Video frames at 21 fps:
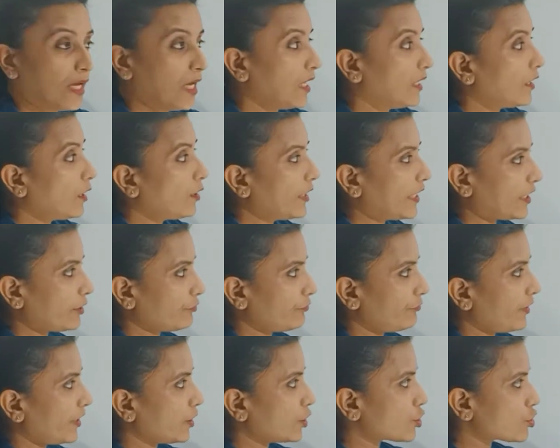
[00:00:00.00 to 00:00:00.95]
Now if
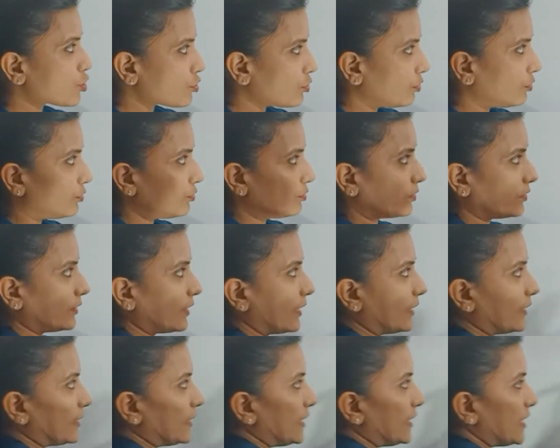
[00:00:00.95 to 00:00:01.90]
I show
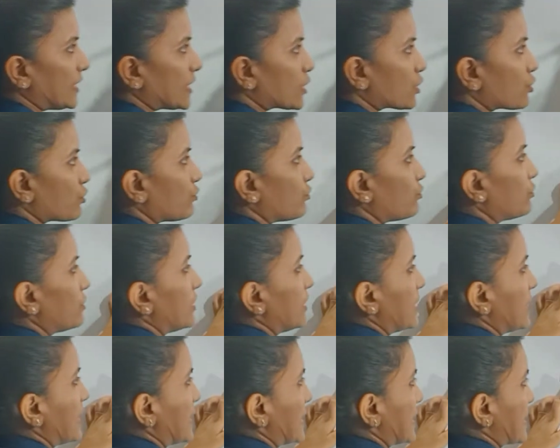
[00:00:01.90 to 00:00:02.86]
that these two
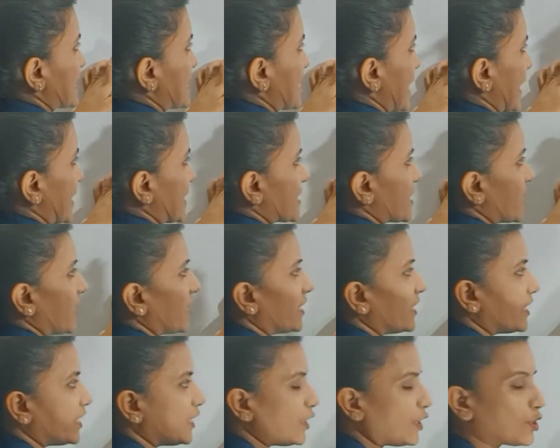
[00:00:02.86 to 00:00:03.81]
sides are
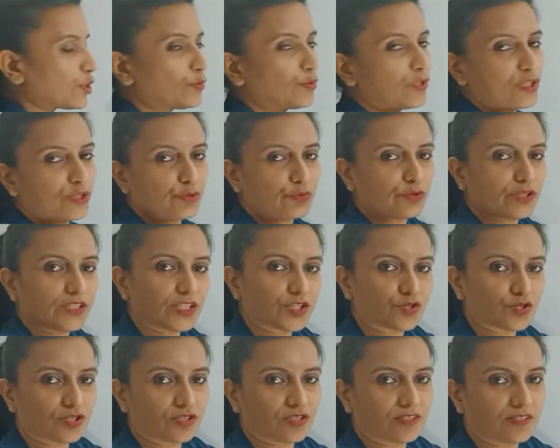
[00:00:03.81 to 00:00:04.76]
equal to each
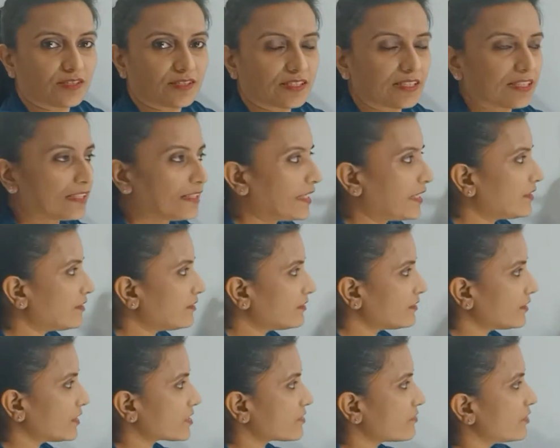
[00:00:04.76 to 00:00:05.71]
other, then
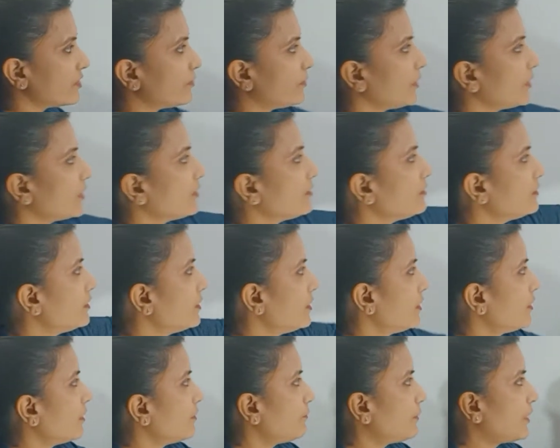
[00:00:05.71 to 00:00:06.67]
this will be a
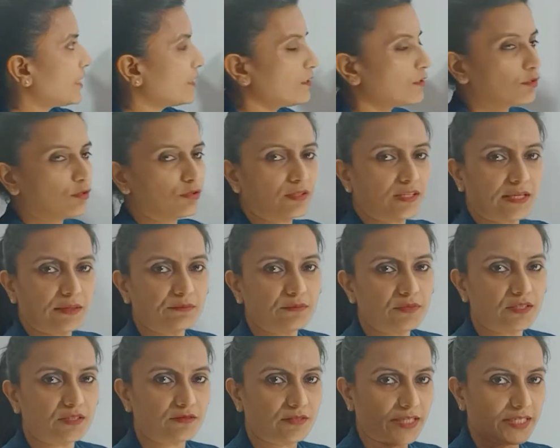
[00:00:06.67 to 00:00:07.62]
parallelogram,
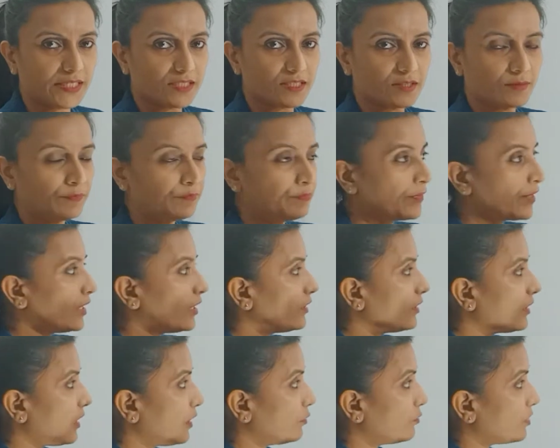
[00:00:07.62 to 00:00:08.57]
right?
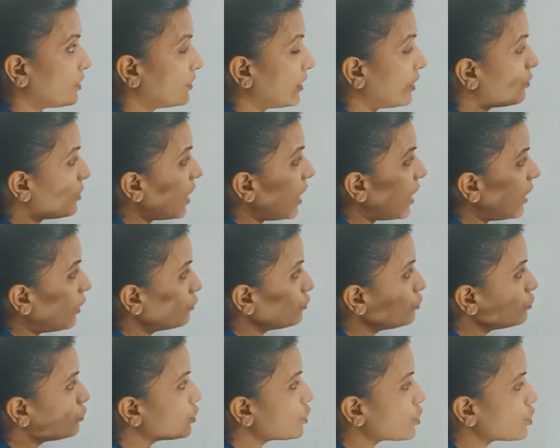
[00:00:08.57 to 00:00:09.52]
Now how to
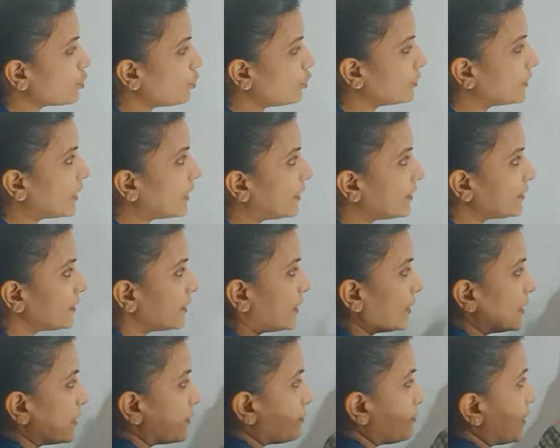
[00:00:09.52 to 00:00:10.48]
show that
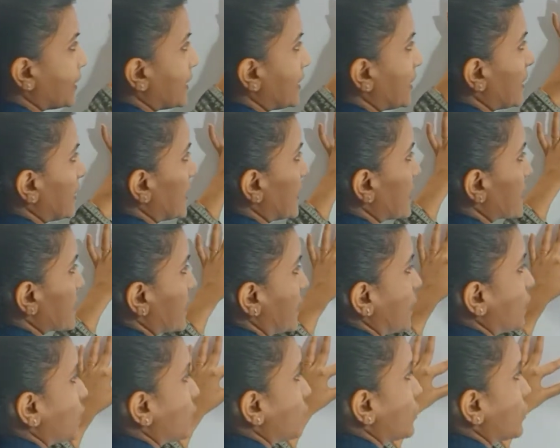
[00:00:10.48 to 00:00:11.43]
BD is
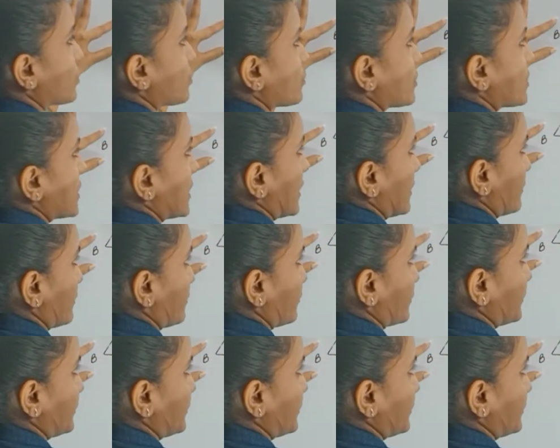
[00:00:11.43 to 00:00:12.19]
equal to CF?